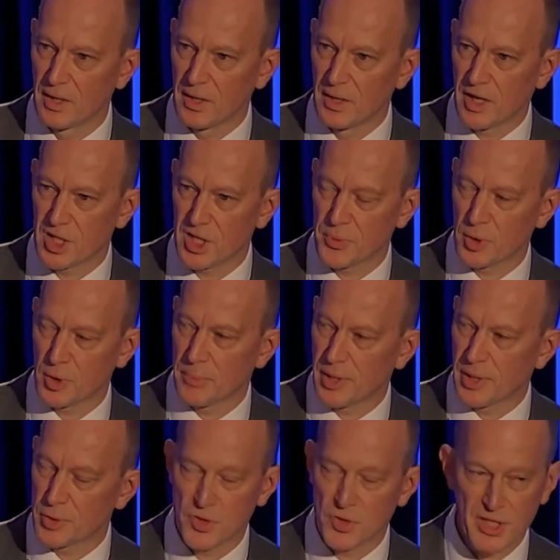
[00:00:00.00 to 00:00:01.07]
I spoke
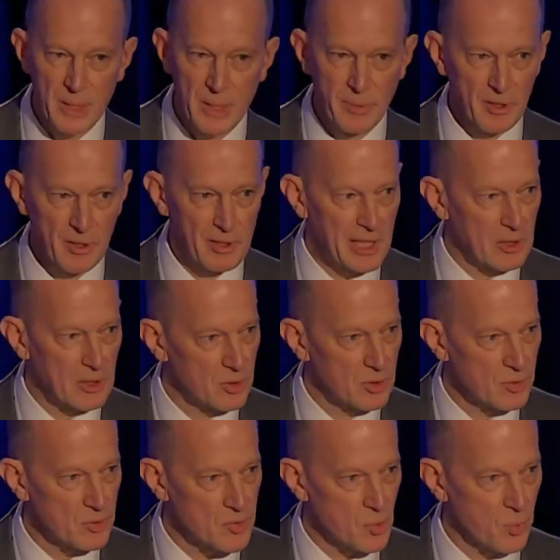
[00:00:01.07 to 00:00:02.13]
about sustainability-linked
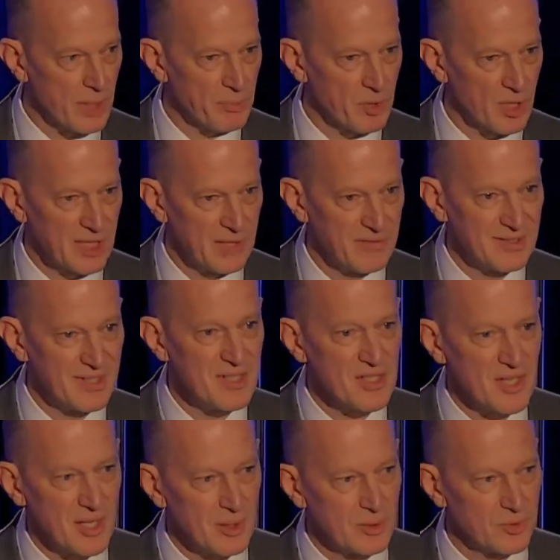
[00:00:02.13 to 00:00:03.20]
loans, where I'm going to give a
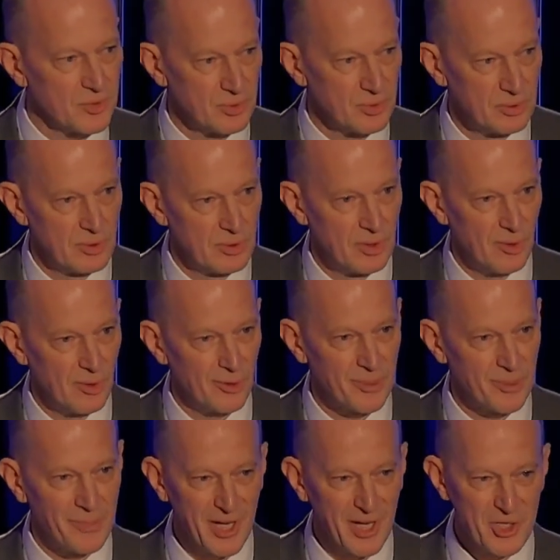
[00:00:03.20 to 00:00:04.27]
discount on the
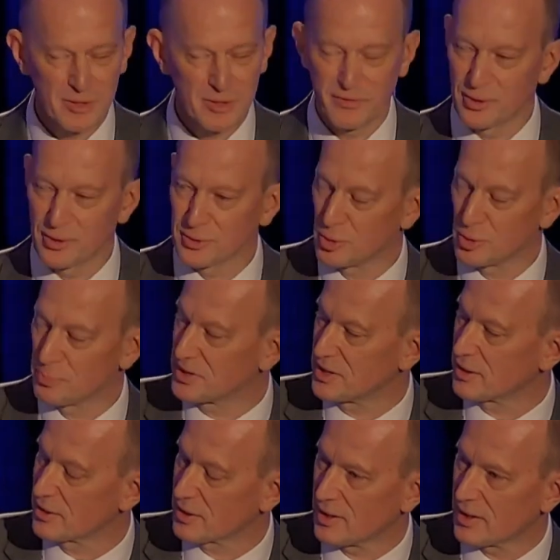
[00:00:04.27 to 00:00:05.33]
margin of a loan to a
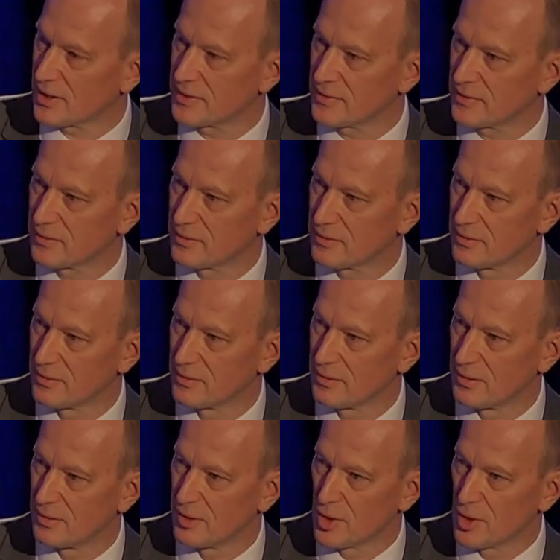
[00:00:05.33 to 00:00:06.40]
particular client.
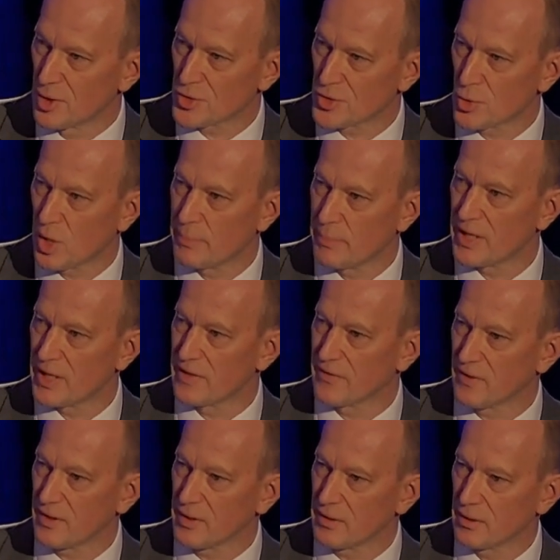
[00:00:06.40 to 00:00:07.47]
So one might
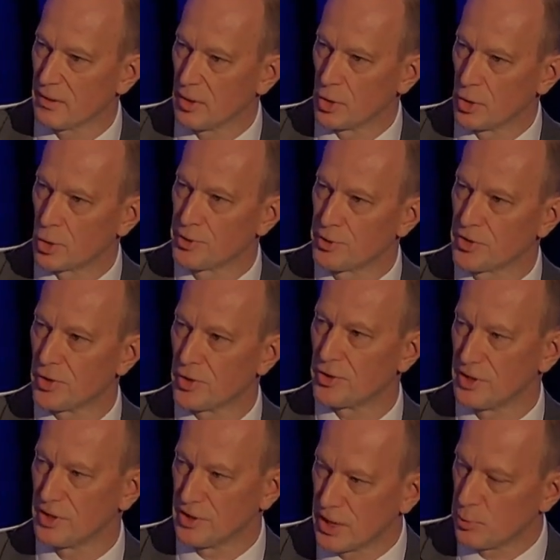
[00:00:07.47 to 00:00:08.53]
think your return,
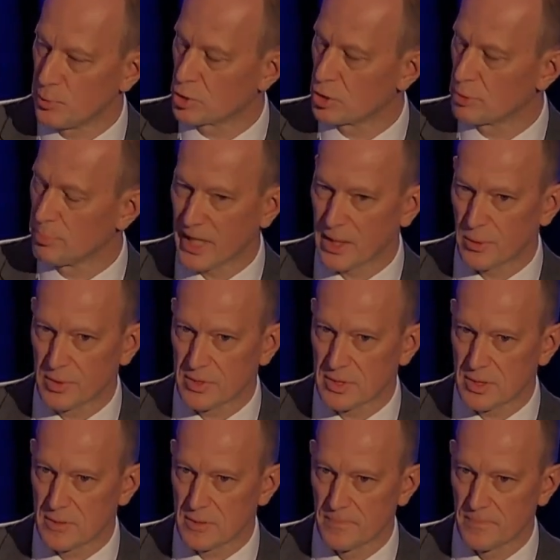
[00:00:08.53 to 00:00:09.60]
Didier, will go backwards.